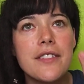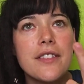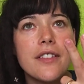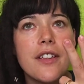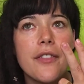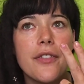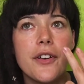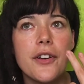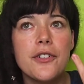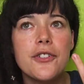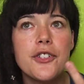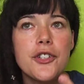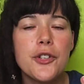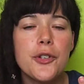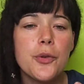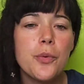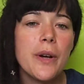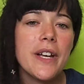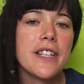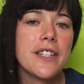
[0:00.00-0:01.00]
there are
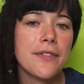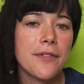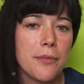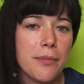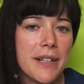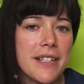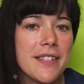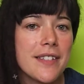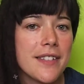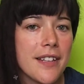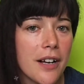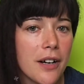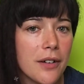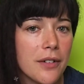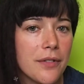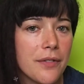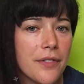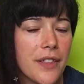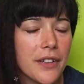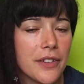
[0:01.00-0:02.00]
two ways for
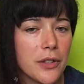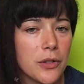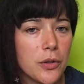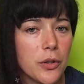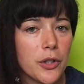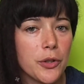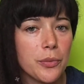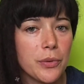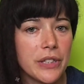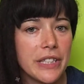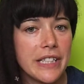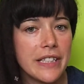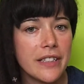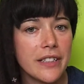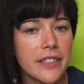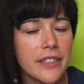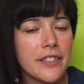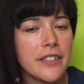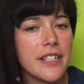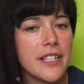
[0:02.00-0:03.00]
myself that the Lord really
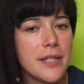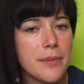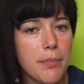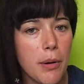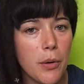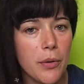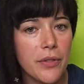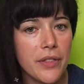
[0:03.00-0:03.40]
clearly spoke